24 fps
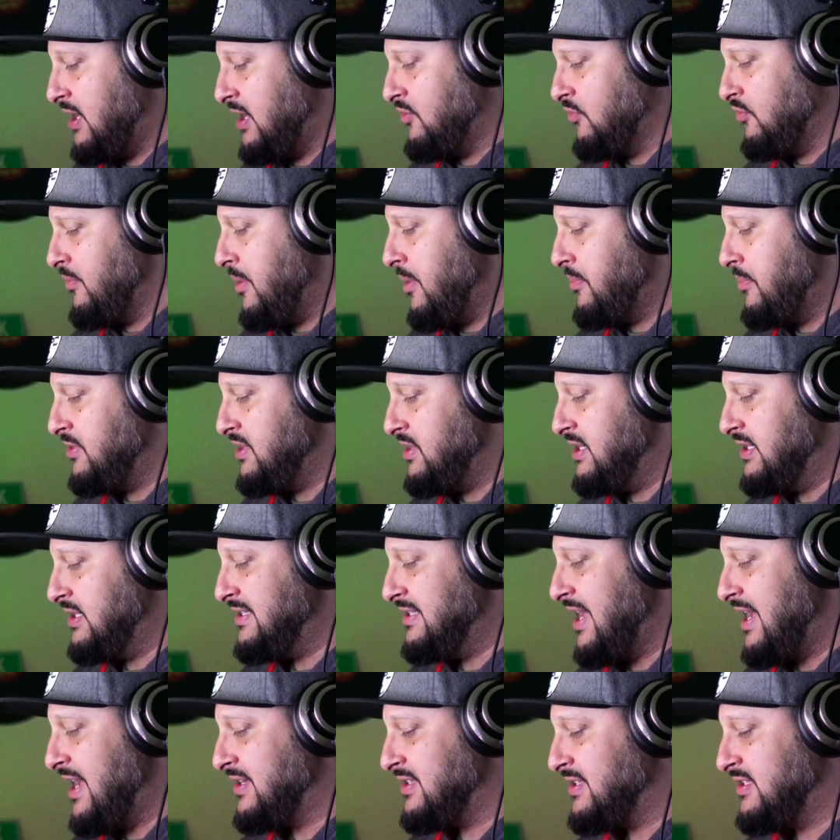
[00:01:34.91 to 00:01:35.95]
I don't remember the
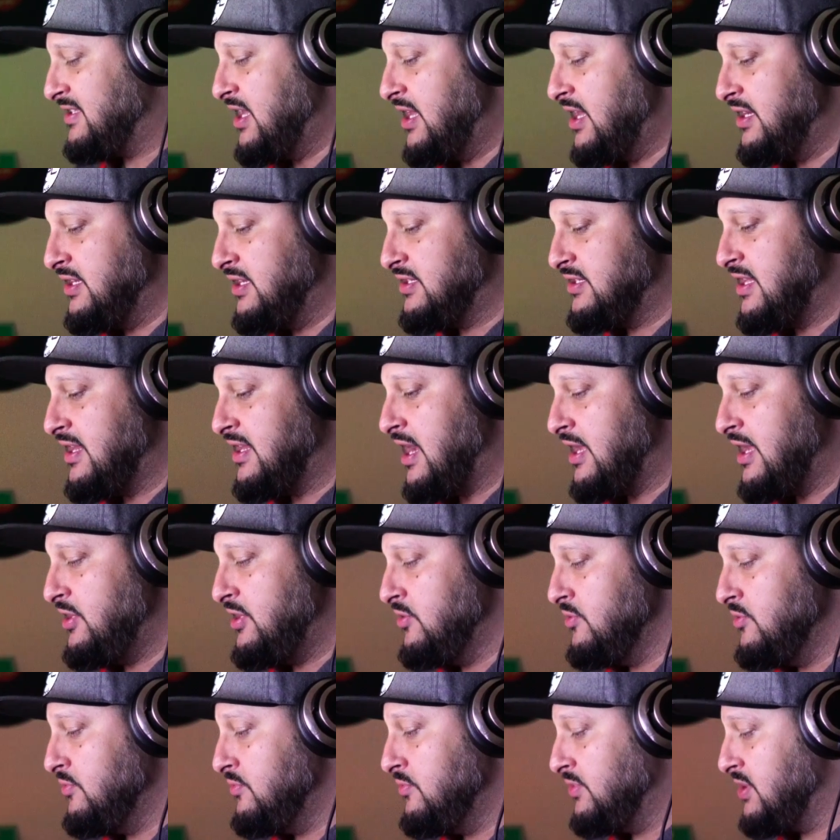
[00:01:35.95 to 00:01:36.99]
exact settings that I
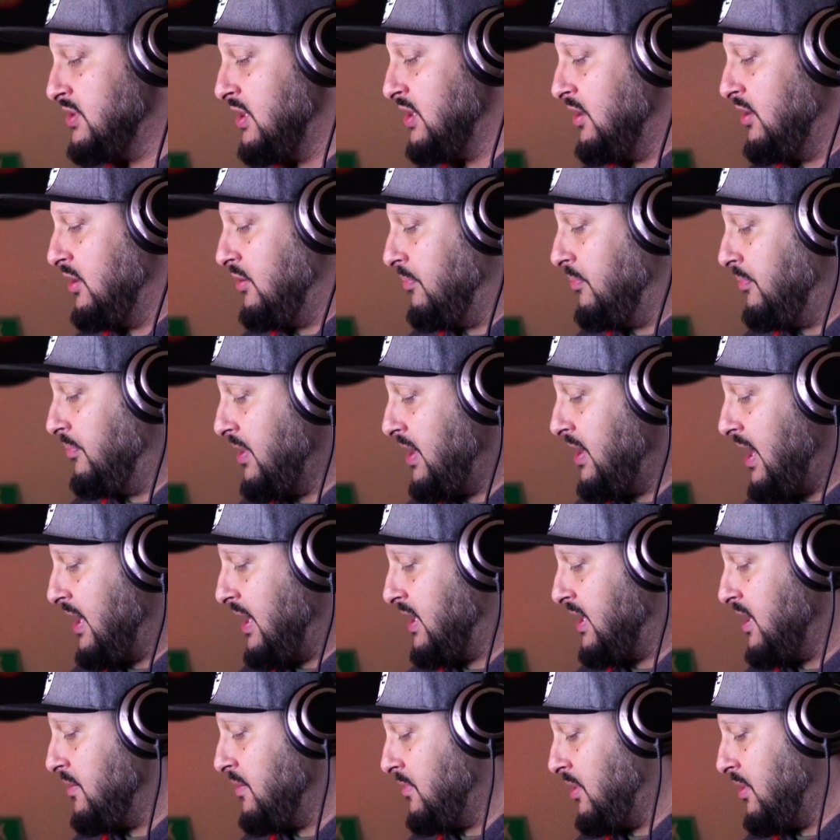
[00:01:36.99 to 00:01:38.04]
used, but I
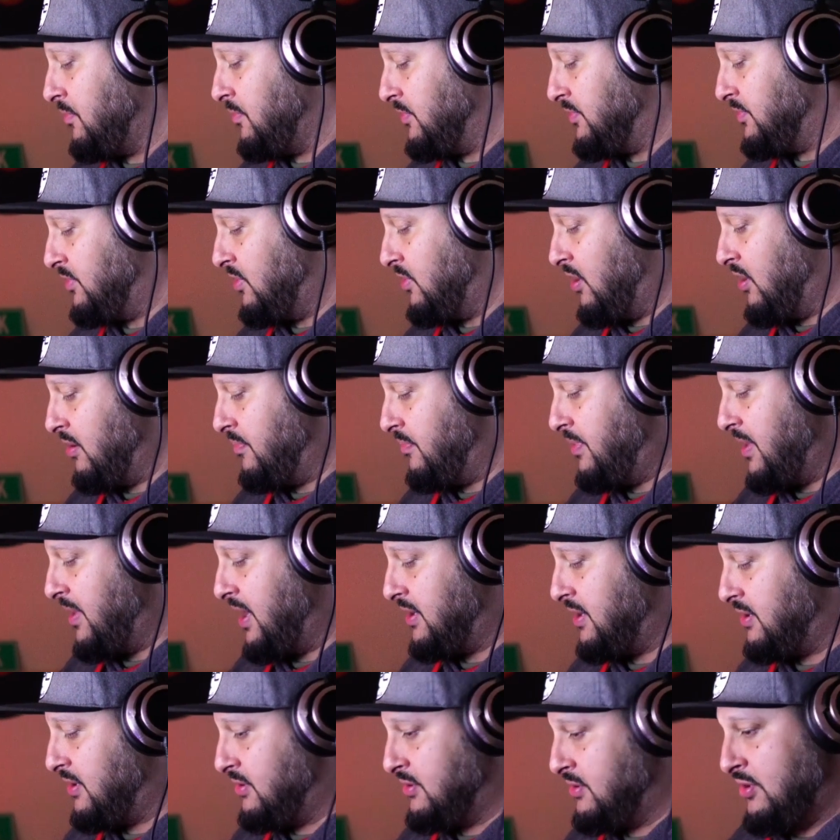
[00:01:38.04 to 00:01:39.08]
came up with an arp
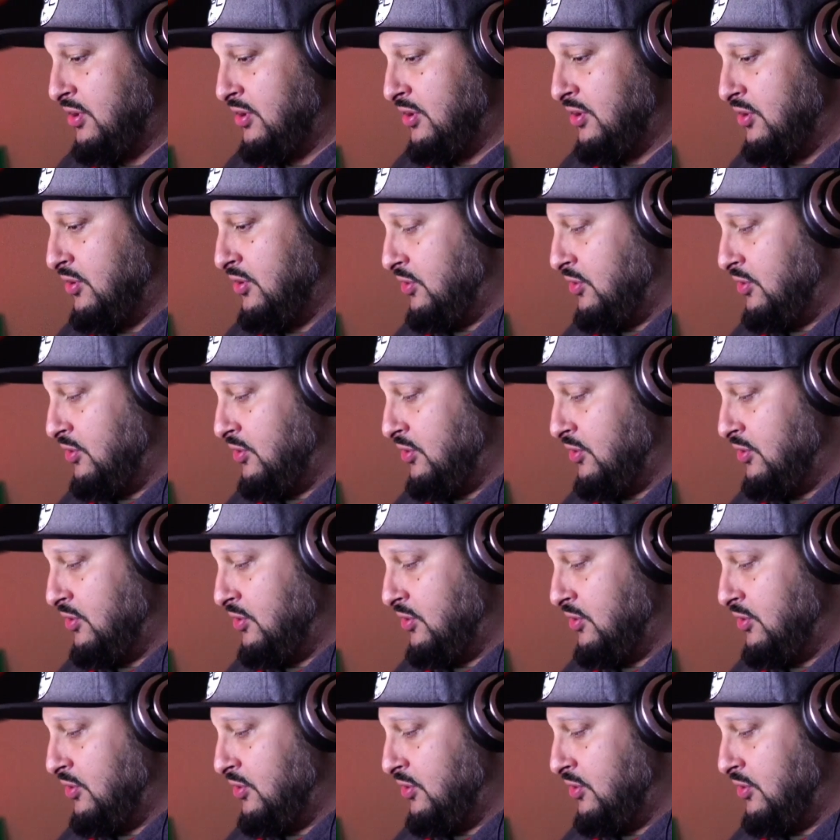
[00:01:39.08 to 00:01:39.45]
pattern